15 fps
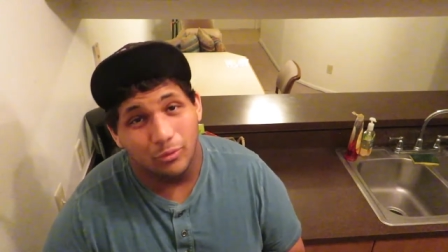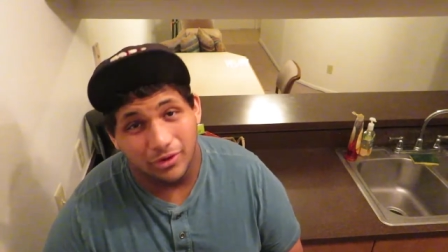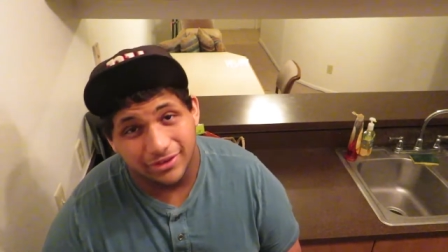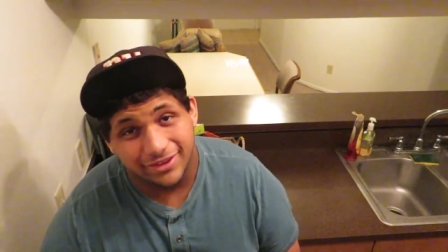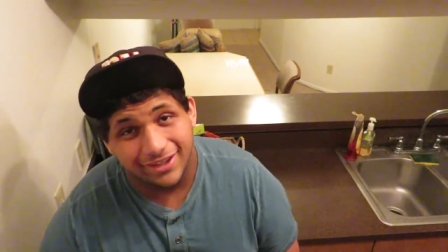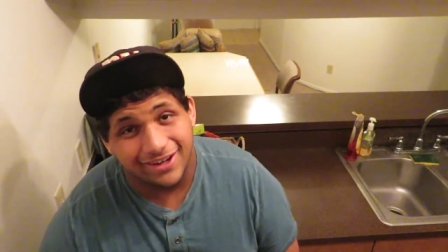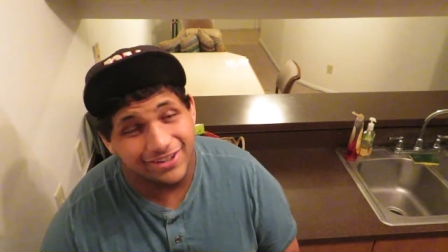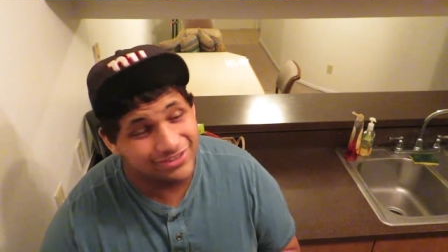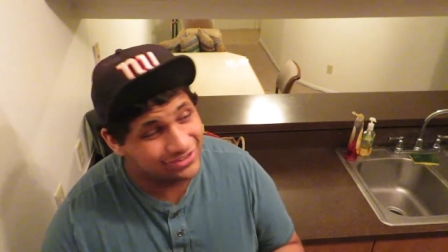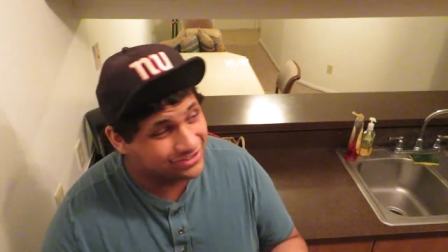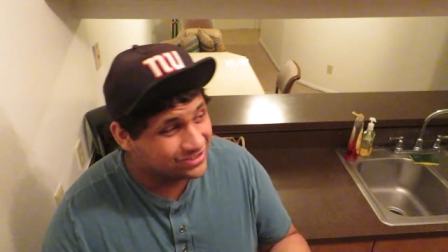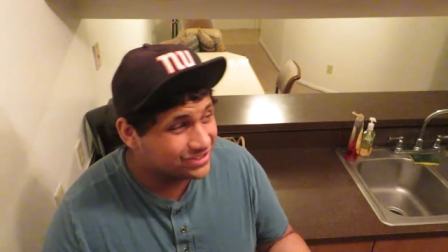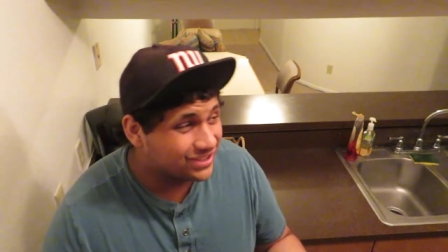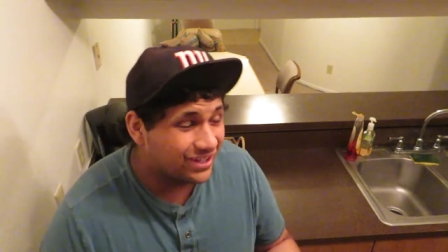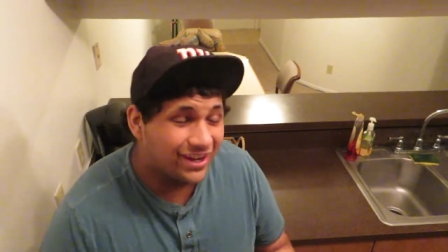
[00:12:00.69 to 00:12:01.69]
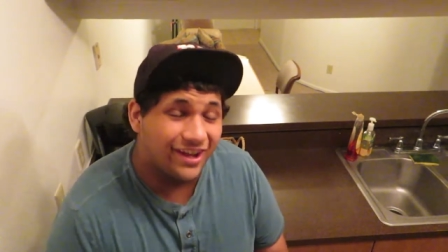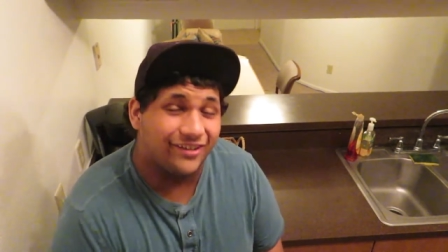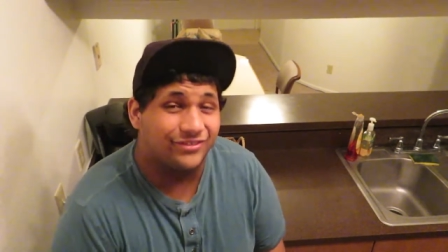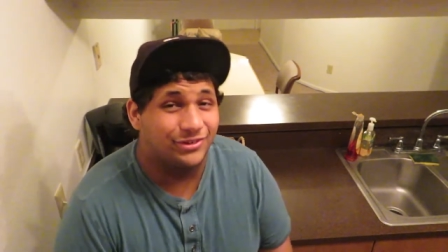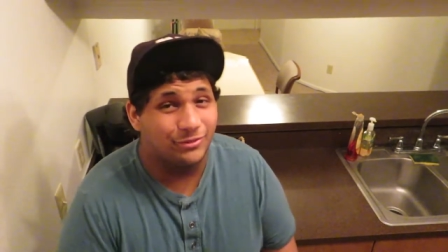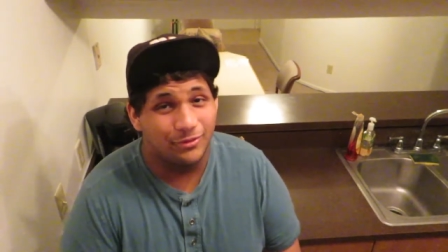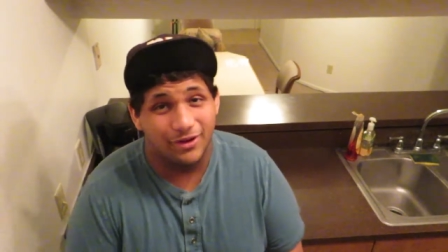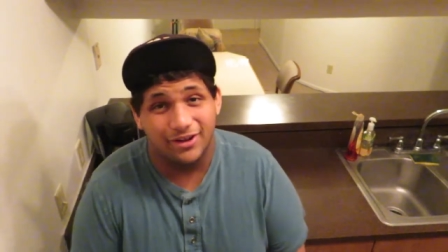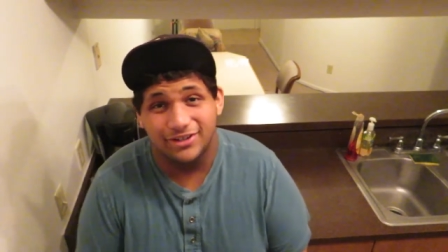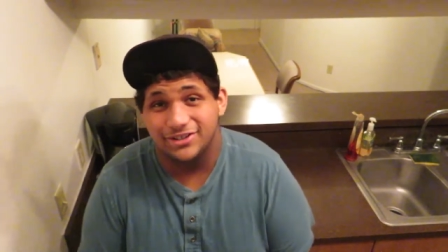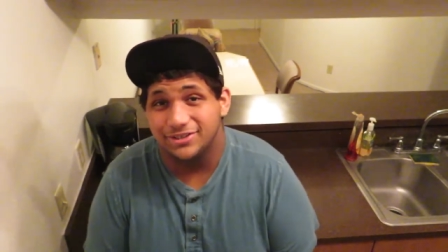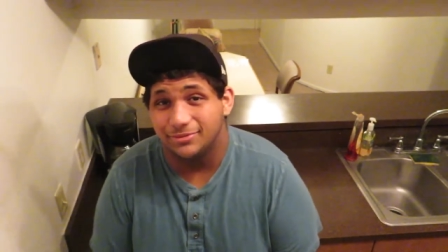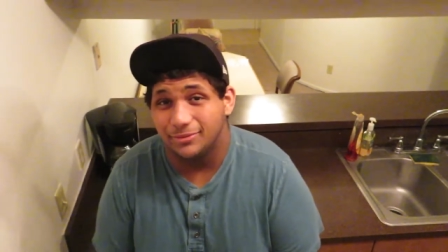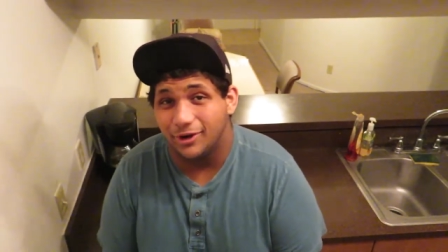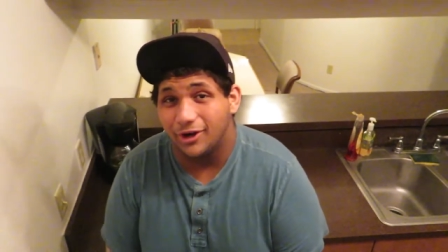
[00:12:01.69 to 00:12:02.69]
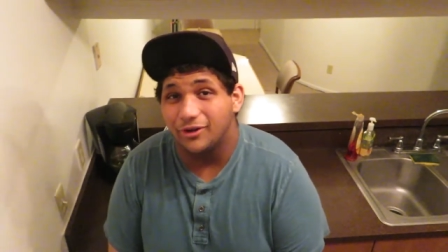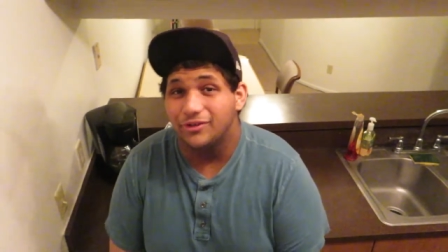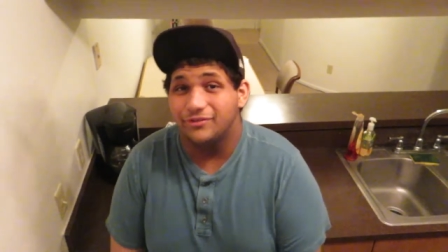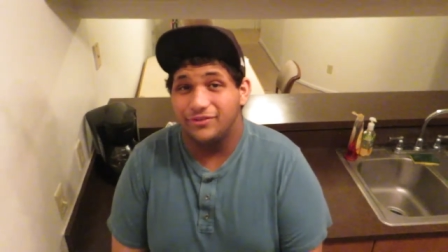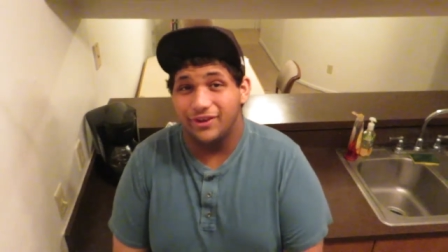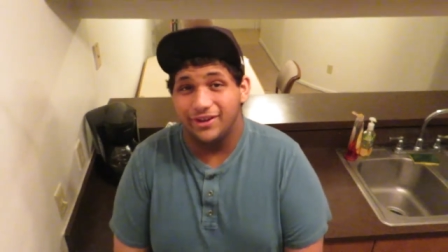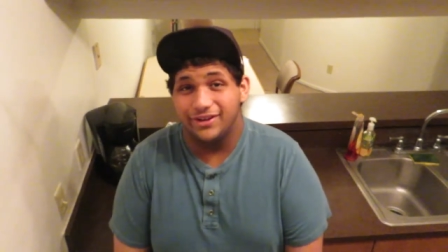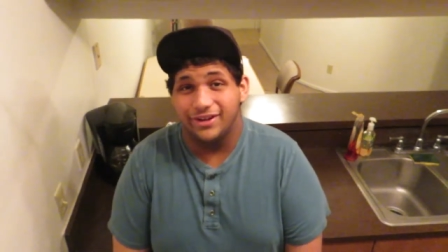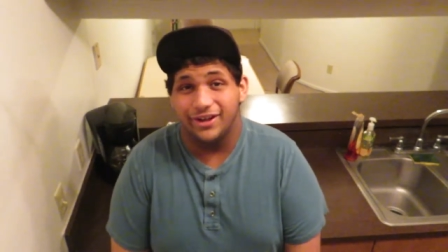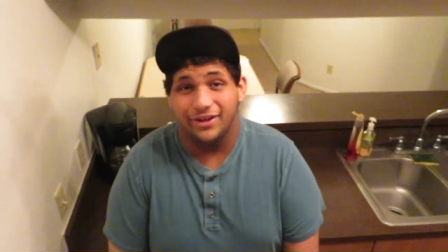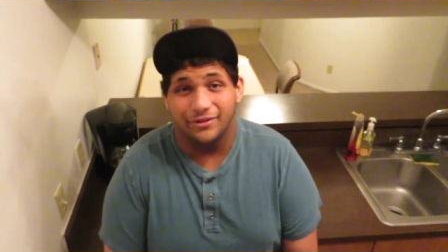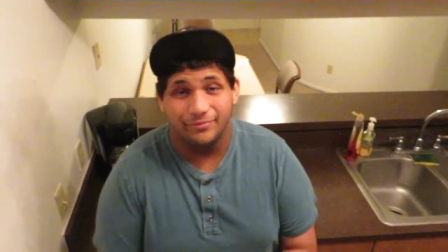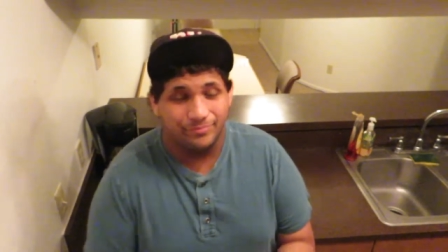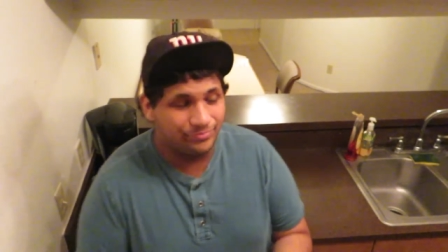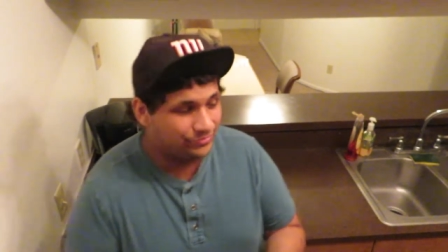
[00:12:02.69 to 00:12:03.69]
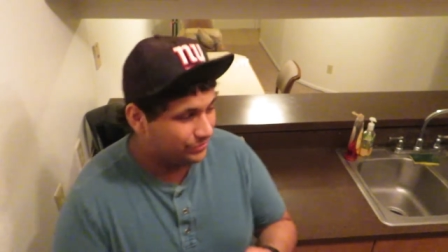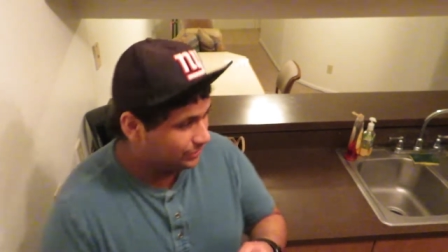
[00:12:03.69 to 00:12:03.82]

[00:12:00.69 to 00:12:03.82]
what that is you're just gonna have to watch tomorrow and find out